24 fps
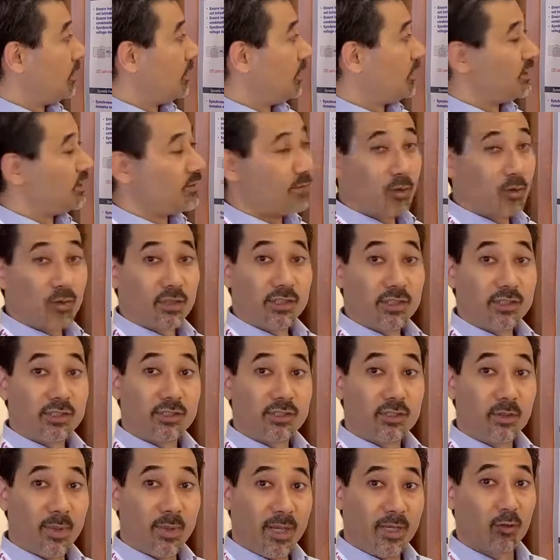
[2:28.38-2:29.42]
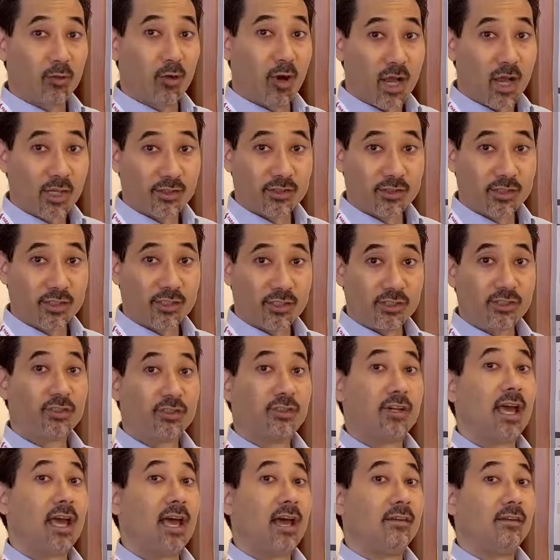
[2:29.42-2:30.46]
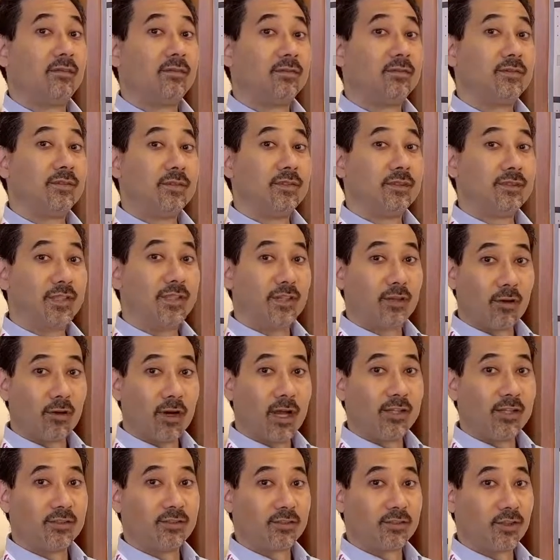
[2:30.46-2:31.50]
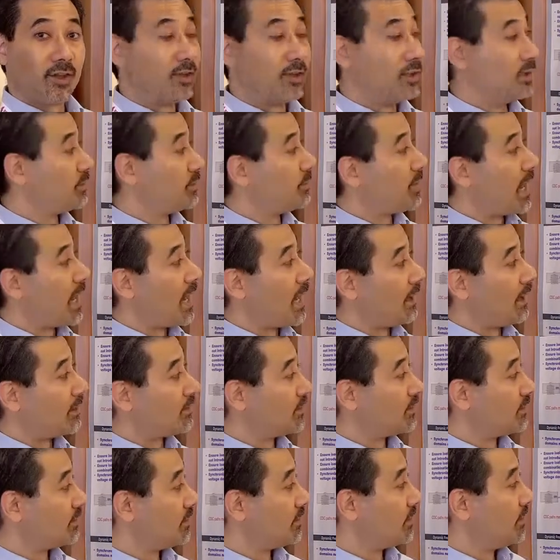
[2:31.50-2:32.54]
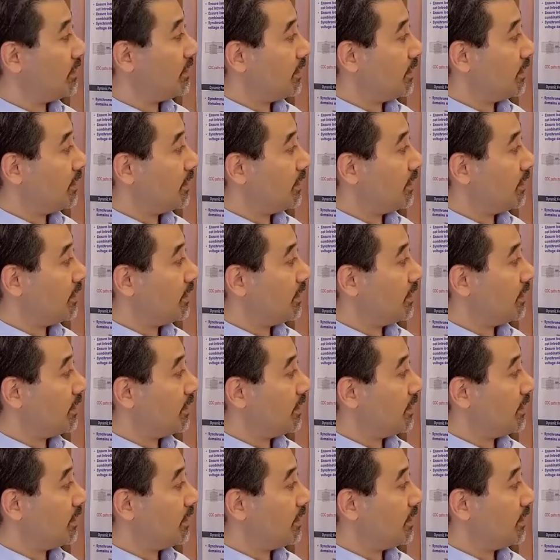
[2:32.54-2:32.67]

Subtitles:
these voltage domain crossings should have synchronizers on these paths.